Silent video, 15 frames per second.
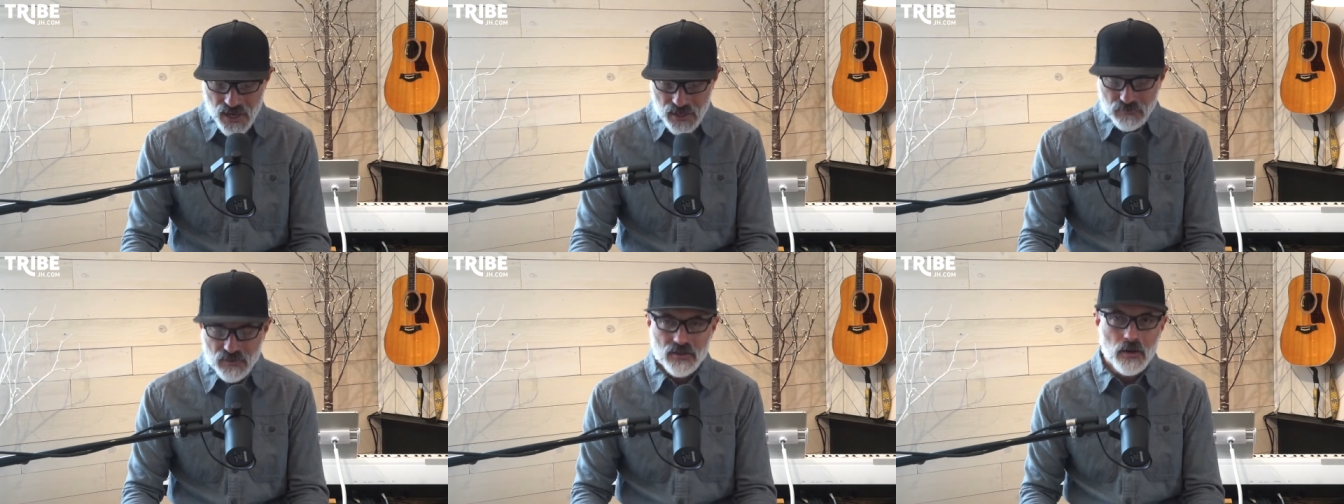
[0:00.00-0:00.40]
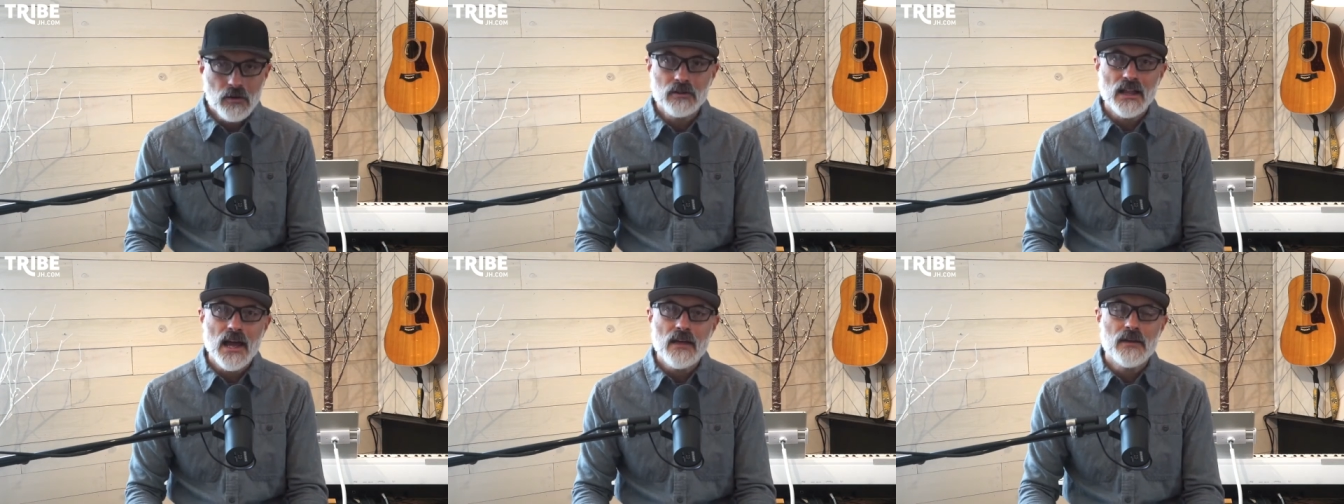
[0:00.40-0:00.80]
I'm so
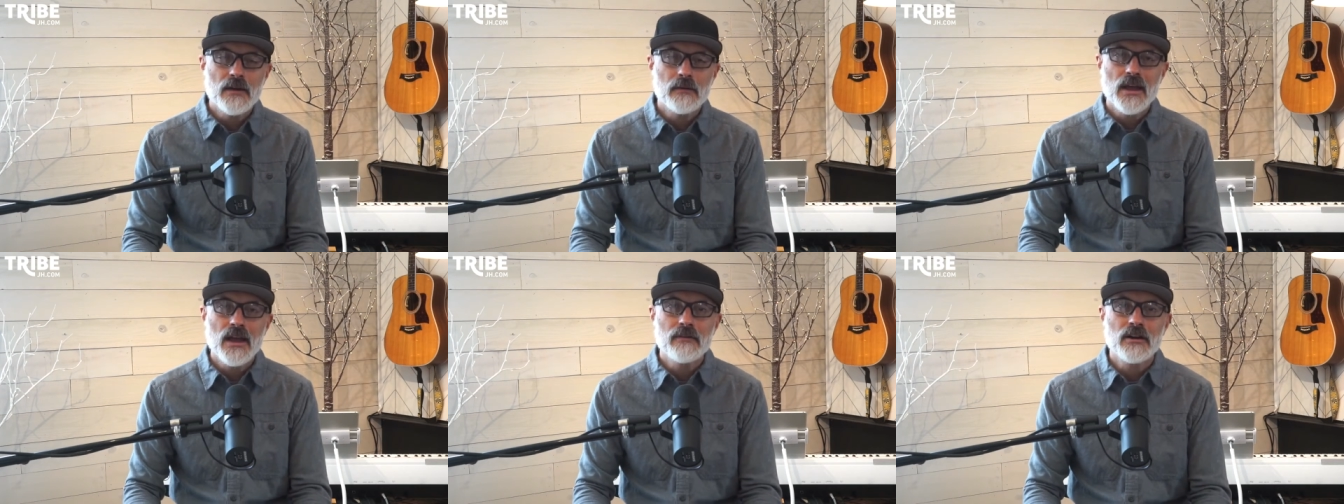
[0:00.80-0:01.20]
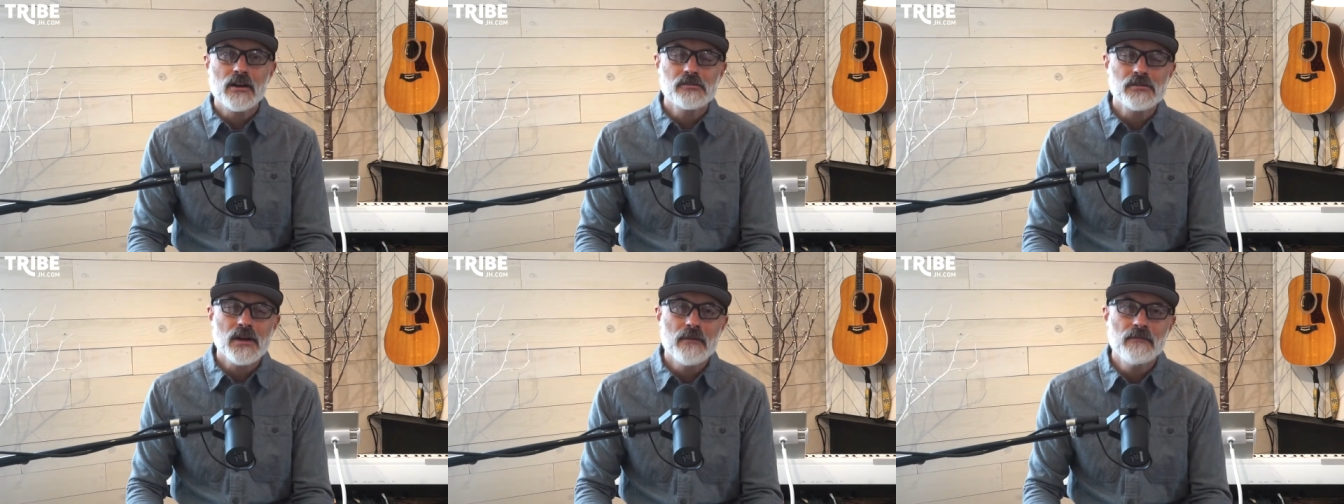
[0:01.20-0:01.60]
glad that we have our
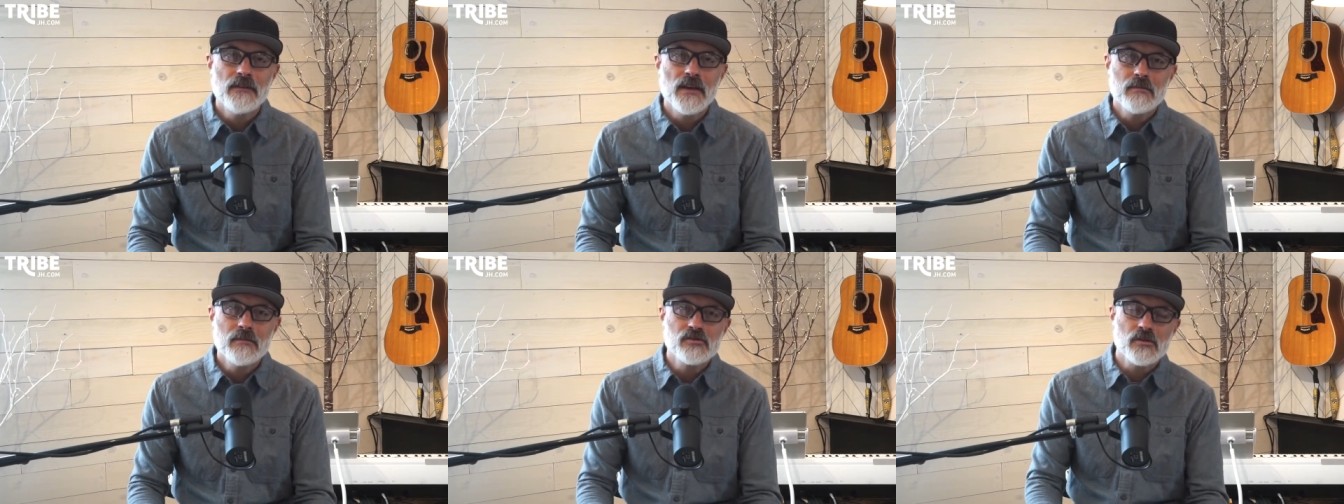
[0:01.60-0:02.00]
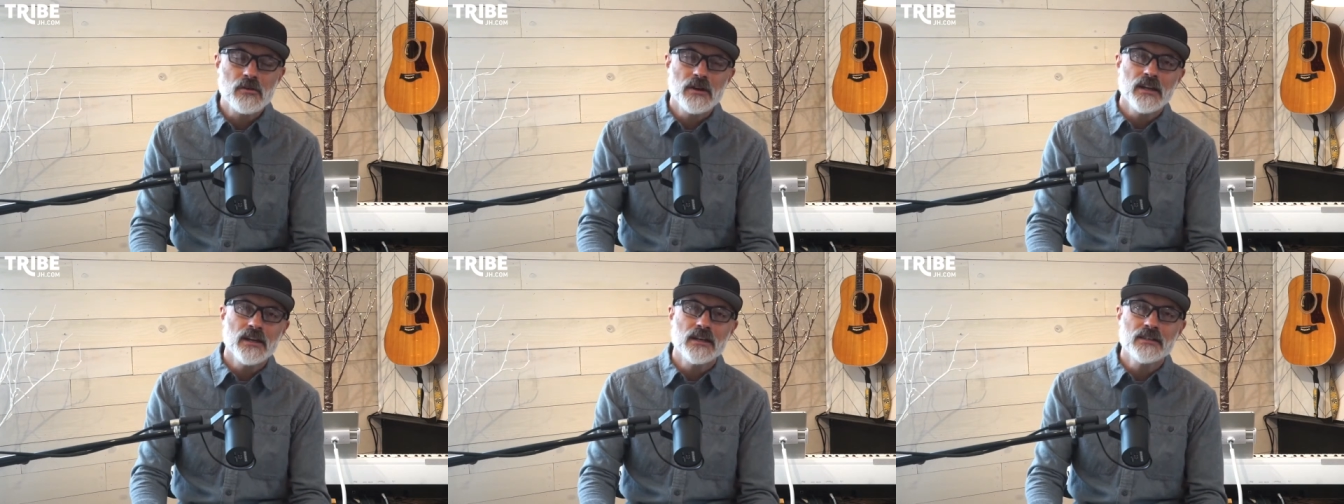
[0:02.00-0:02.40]
tribe fam
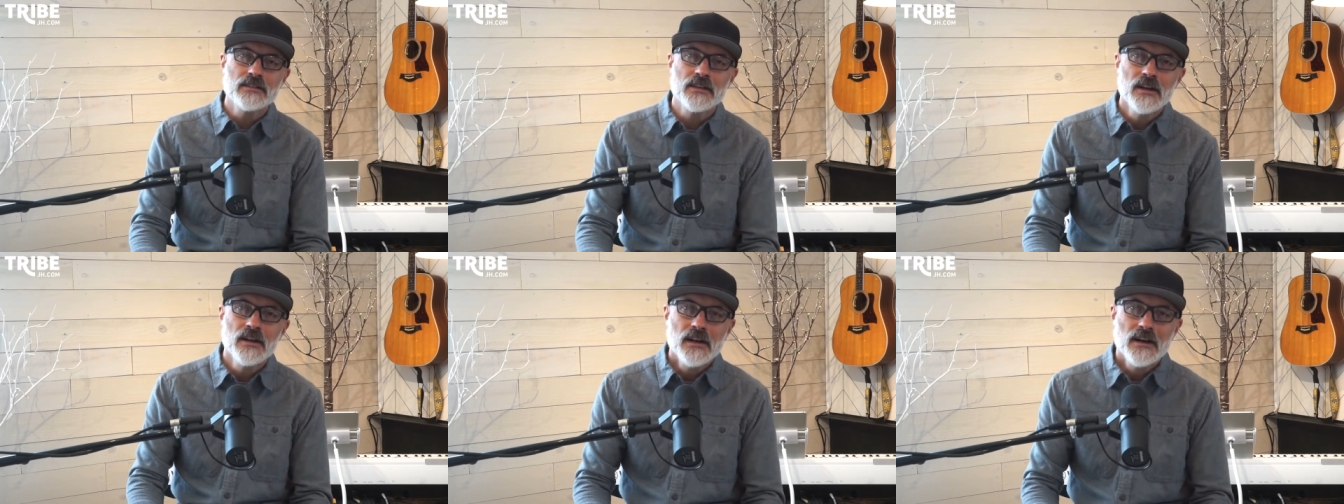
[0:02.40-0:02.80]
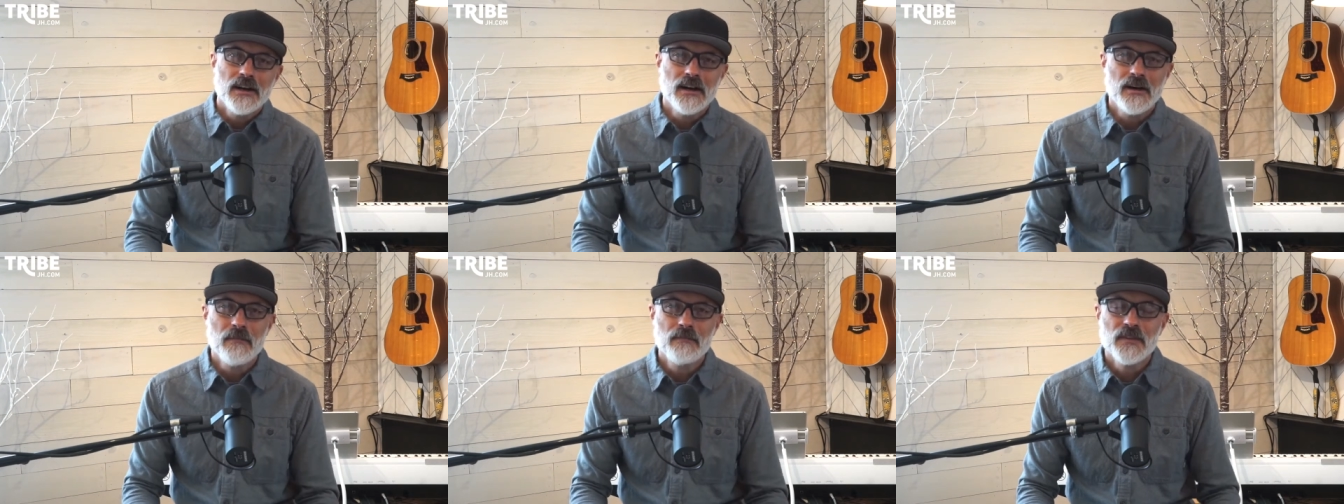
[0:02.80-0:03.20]
joining us
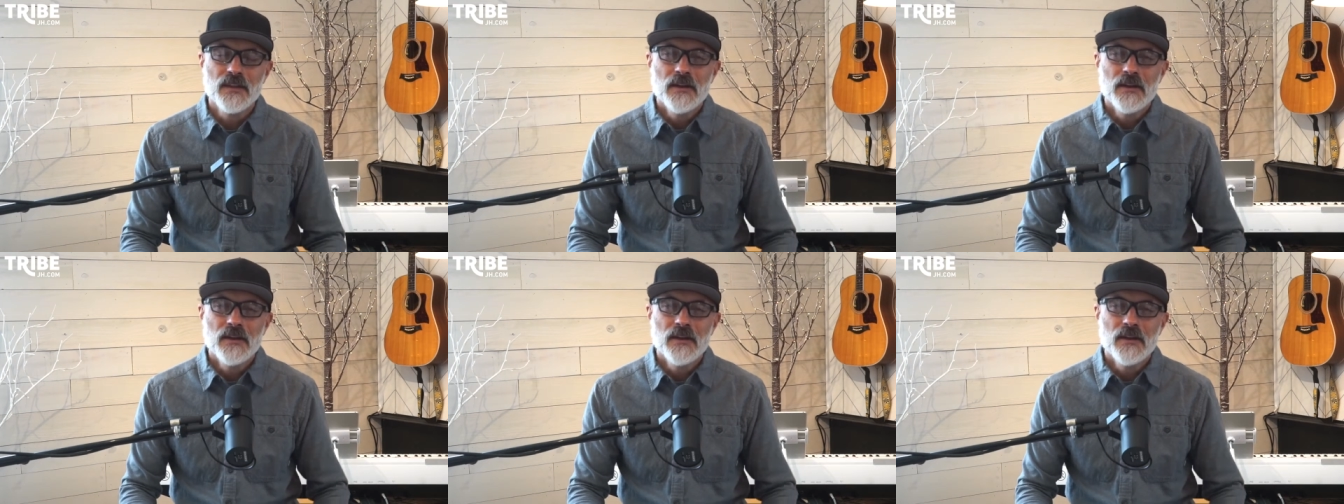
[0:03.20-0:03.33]
um,